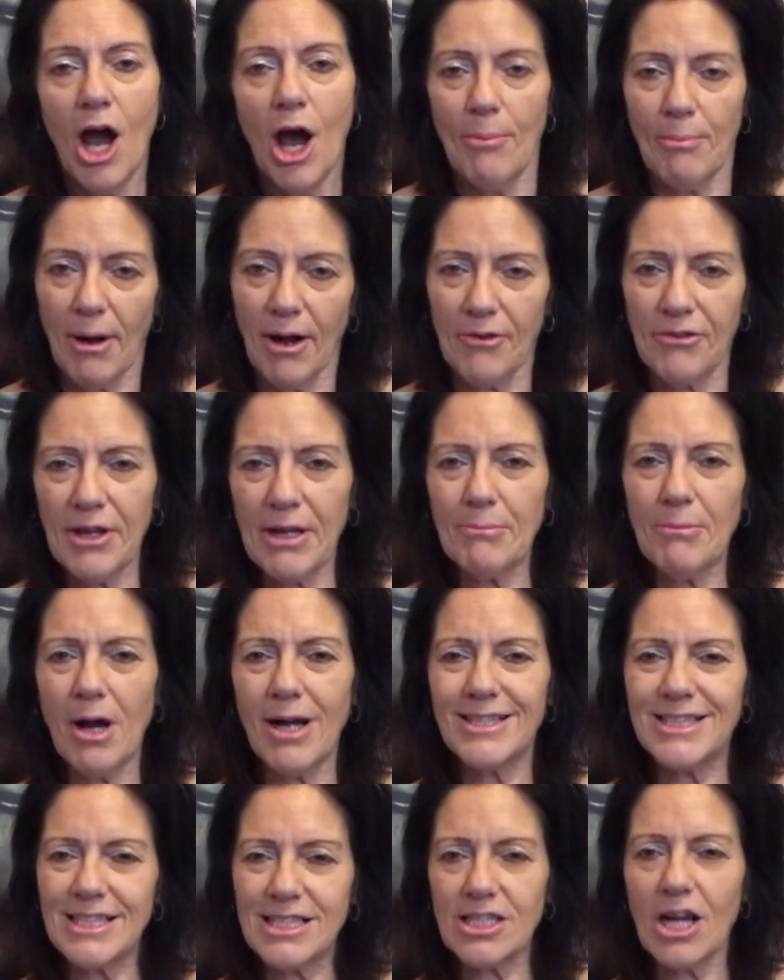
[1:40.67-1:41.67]
But I think my
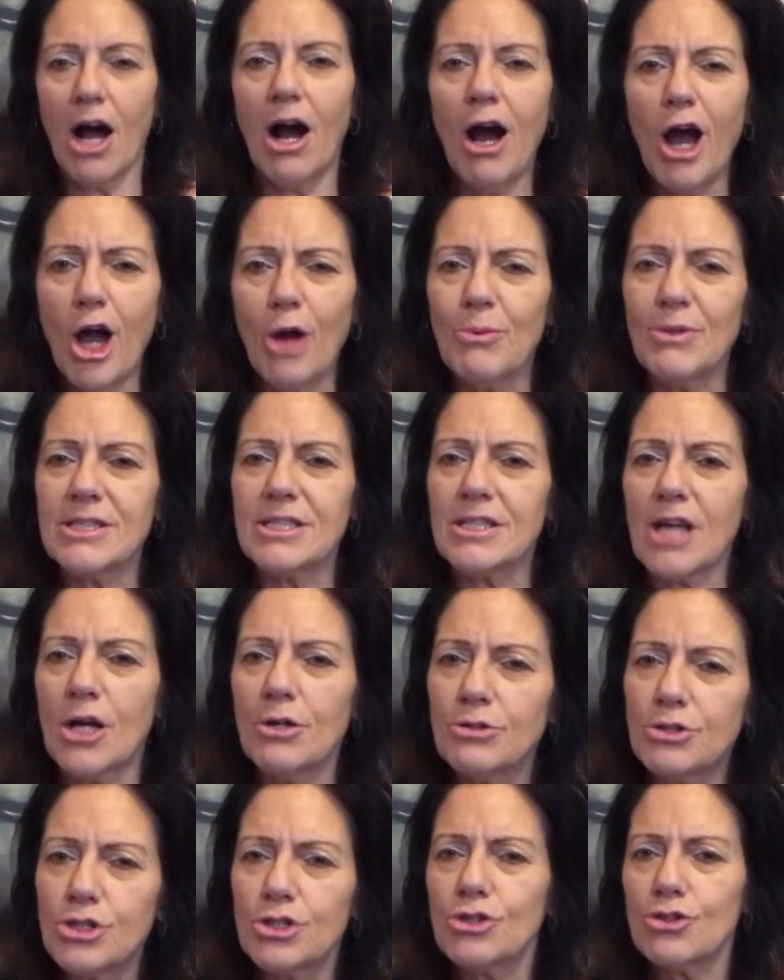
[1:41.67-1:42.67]
desire was so
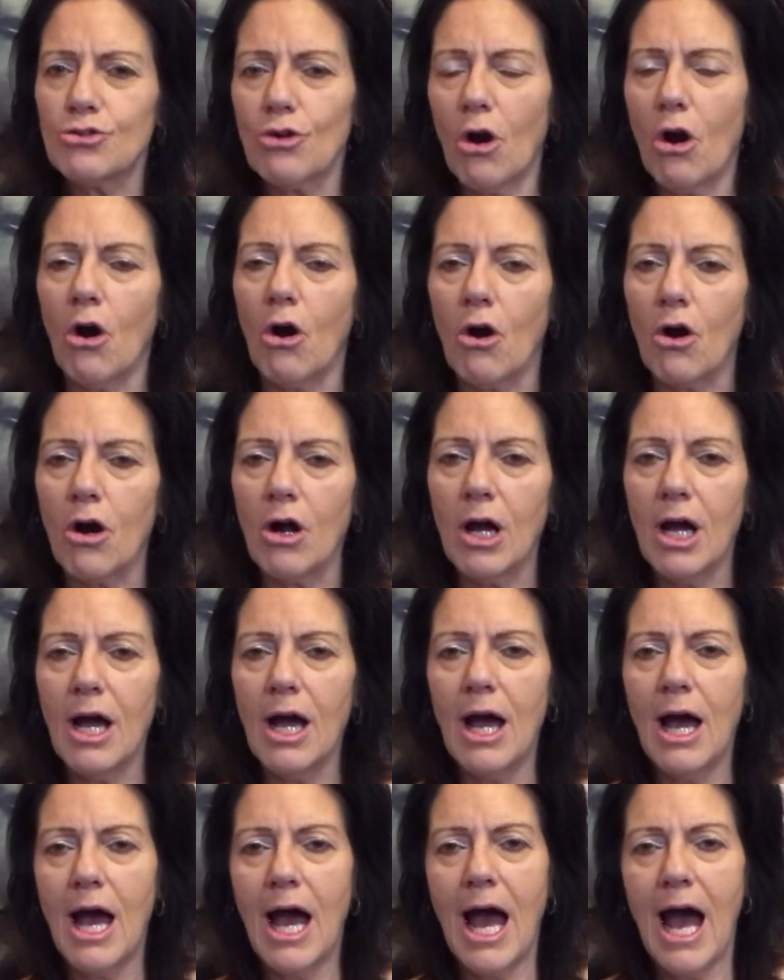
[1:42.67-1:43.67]
strong
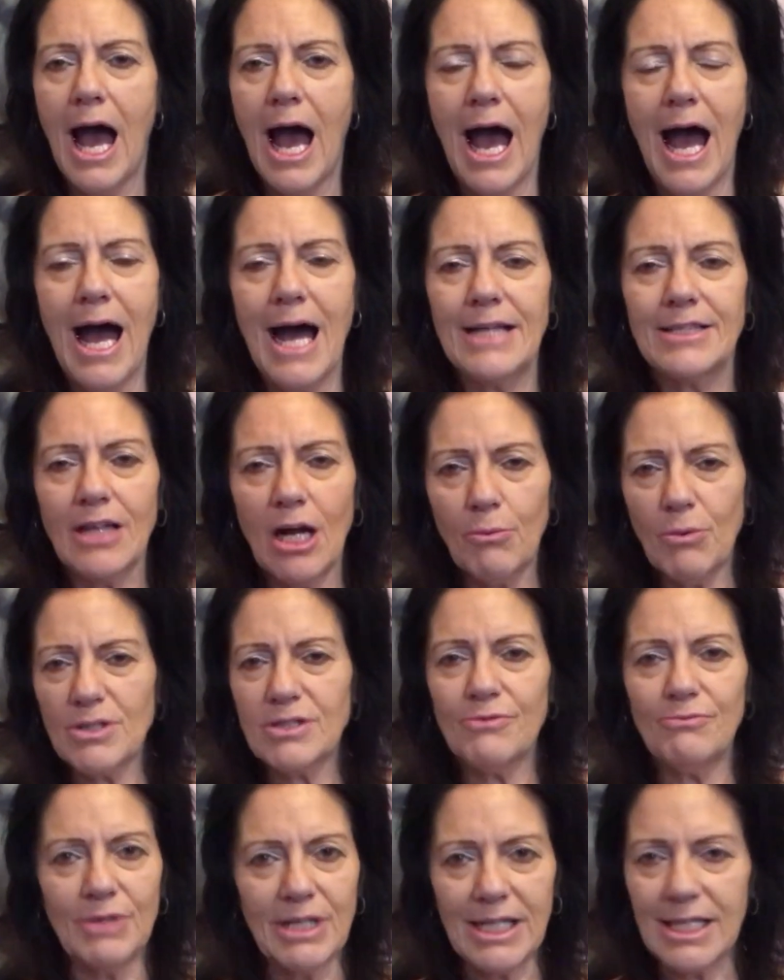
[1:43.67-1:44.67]
and I
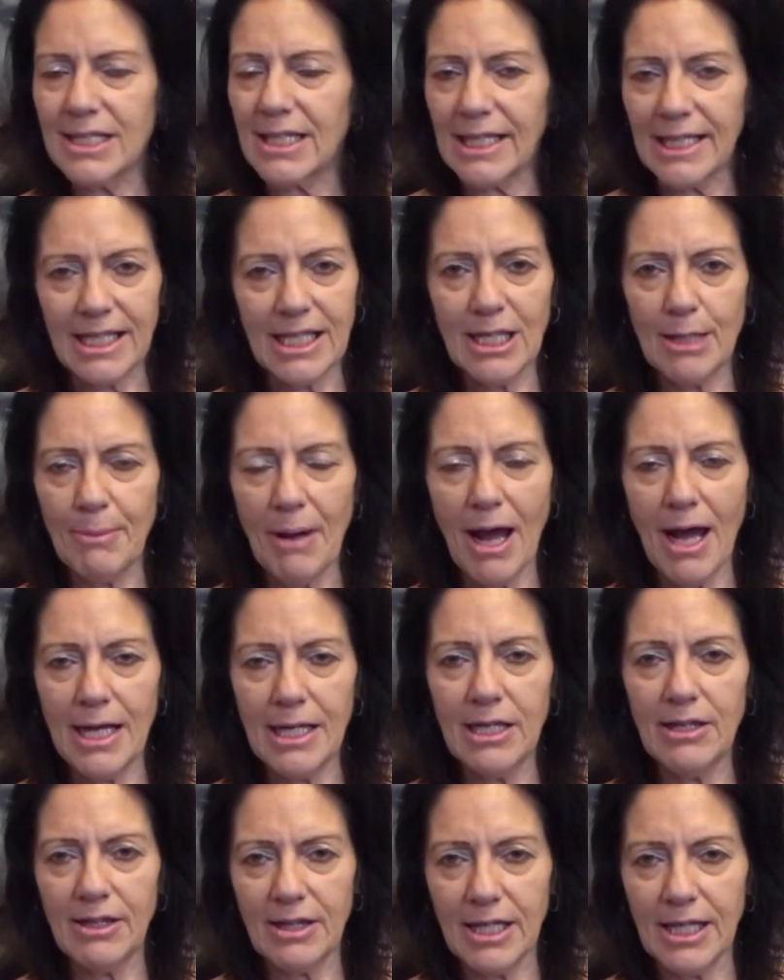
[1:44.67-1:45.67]
wasn't really thinking about
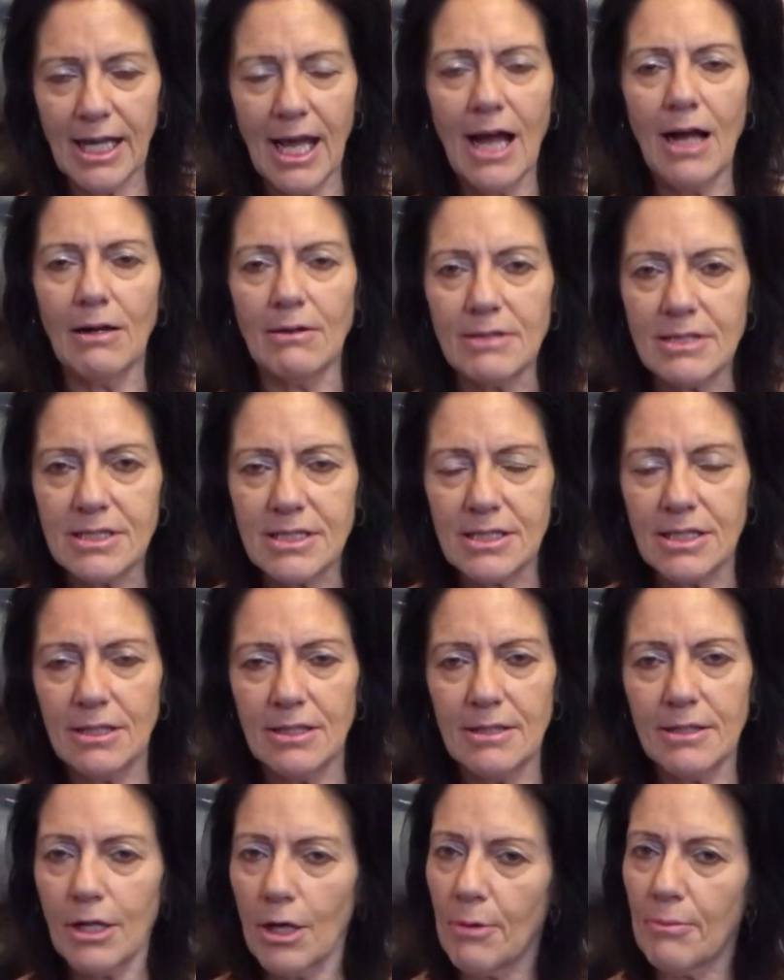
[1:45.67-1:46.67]
anything else,
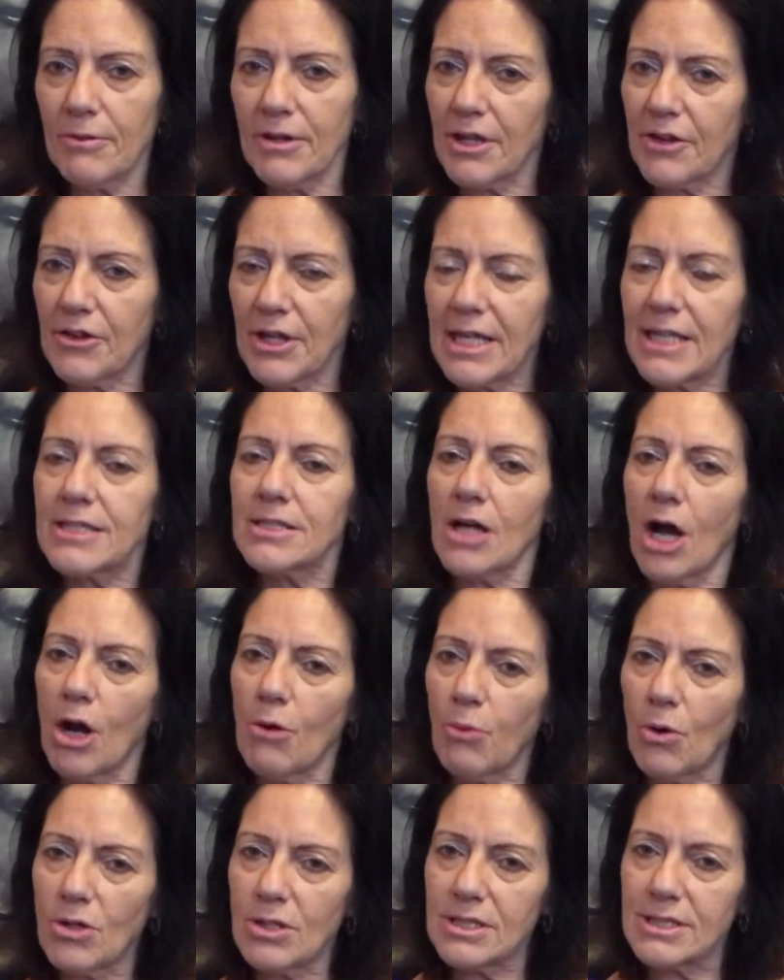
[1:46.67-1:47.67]
that the things that I
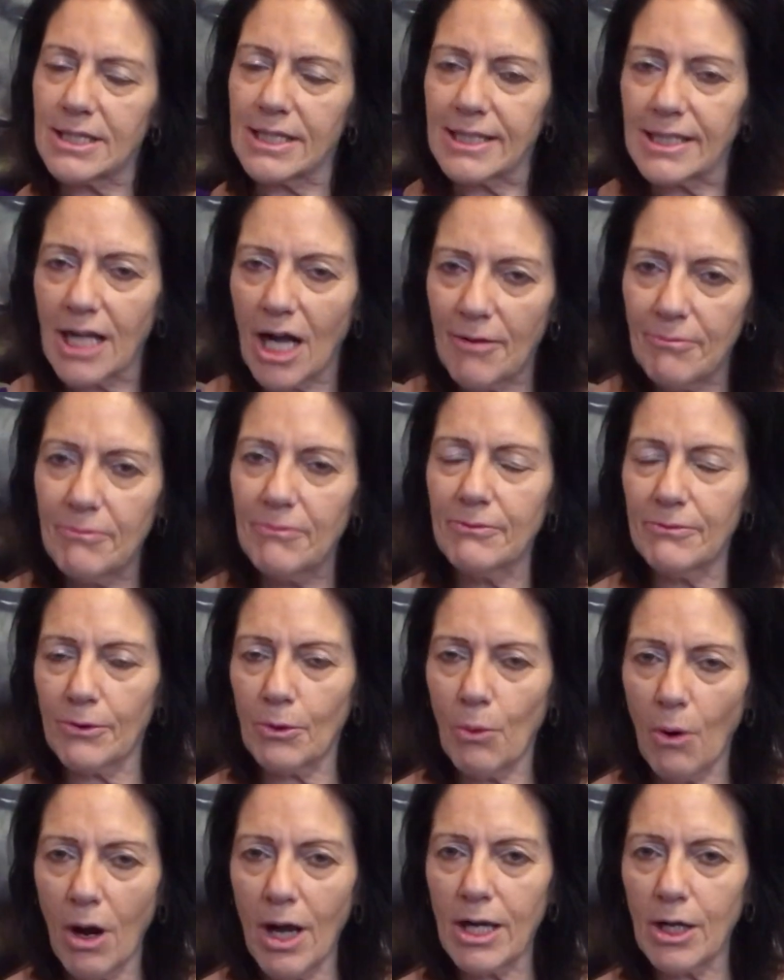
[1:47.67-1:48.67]
wanted come
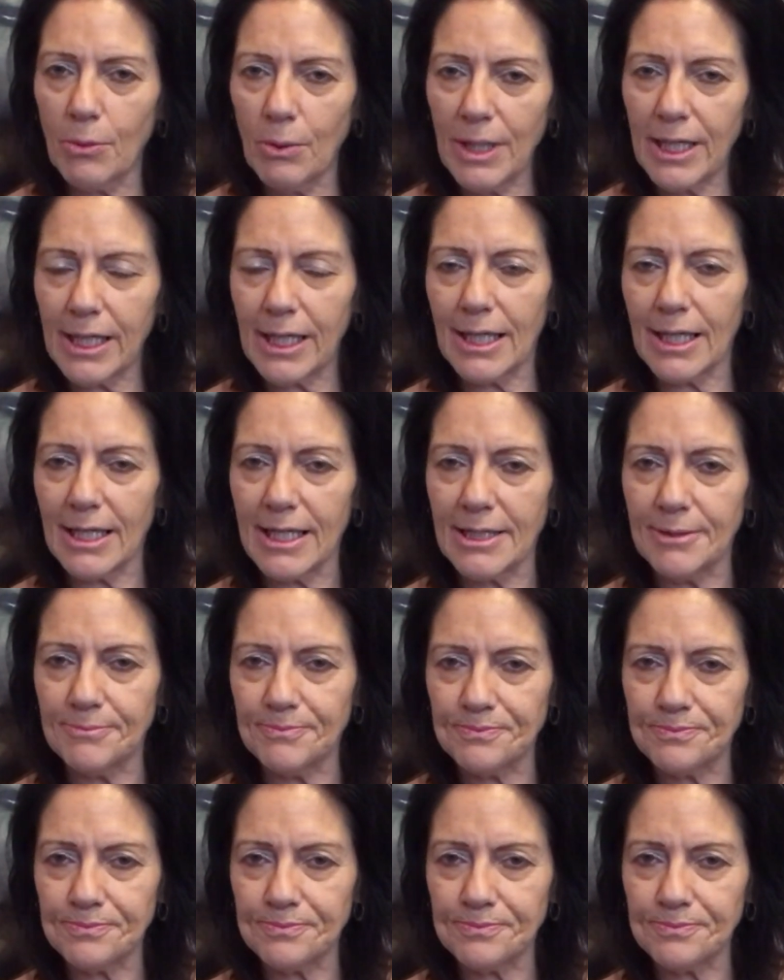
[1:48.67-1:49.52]
quite quickly.